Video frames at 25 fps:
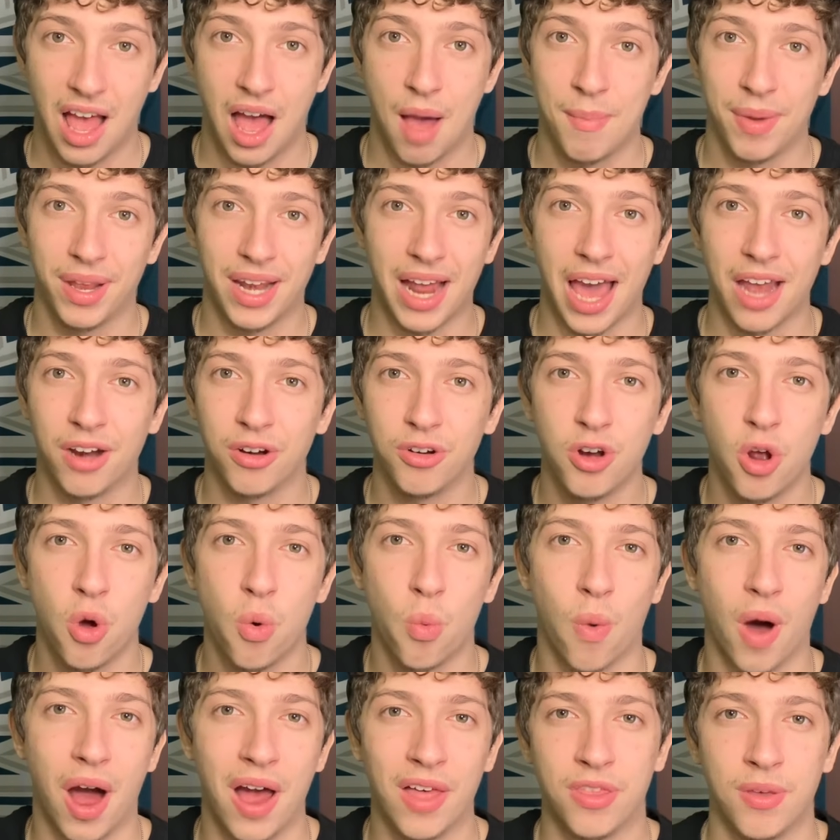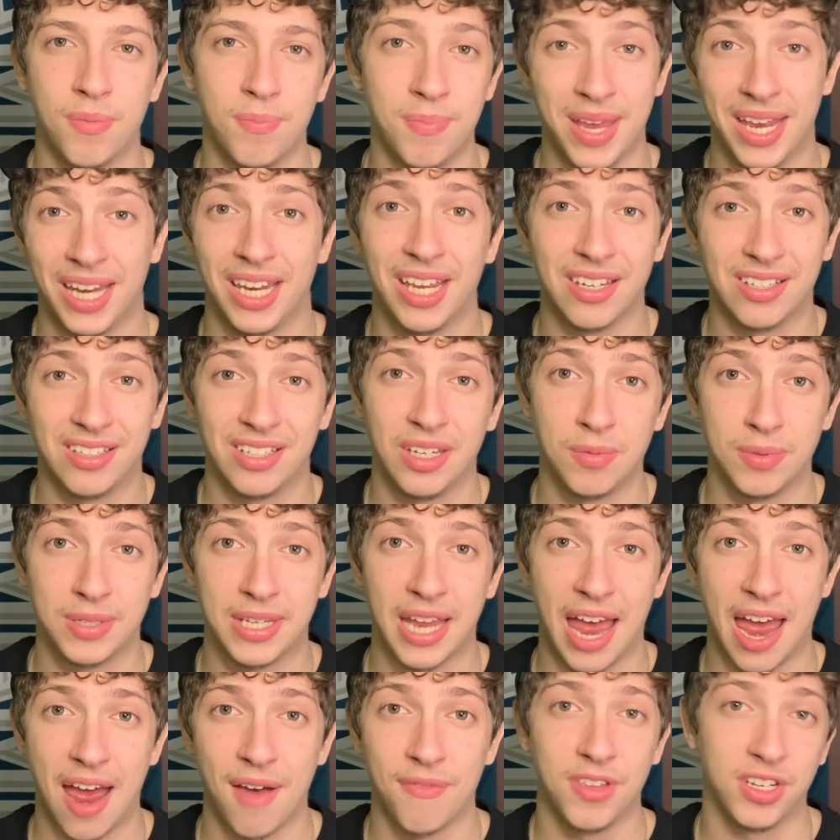I mean, I don't know why the media seems to
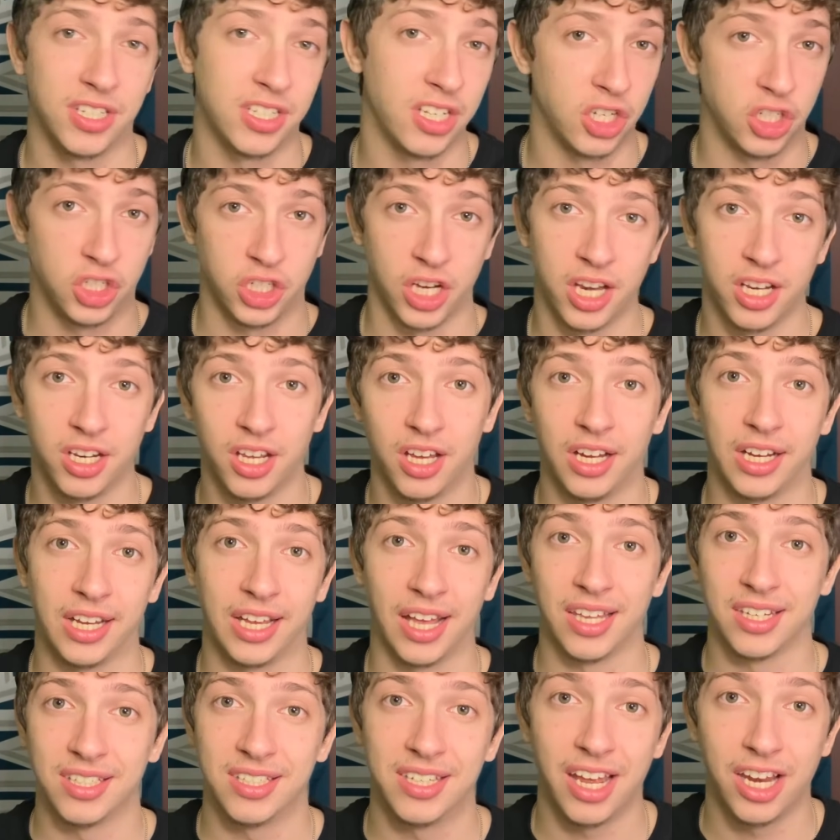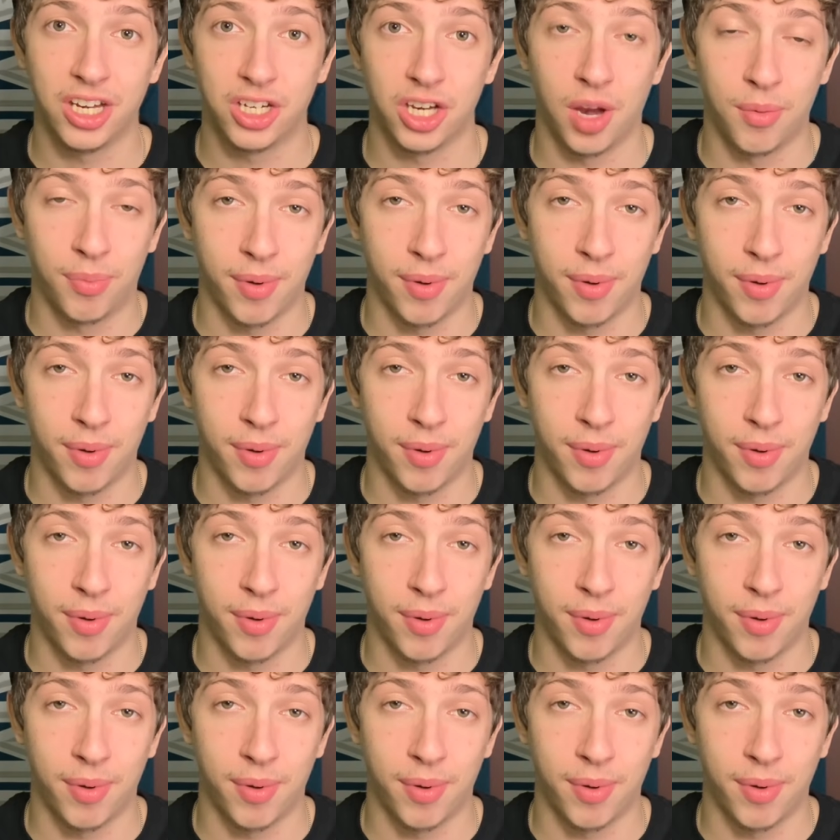have this agenda against AJ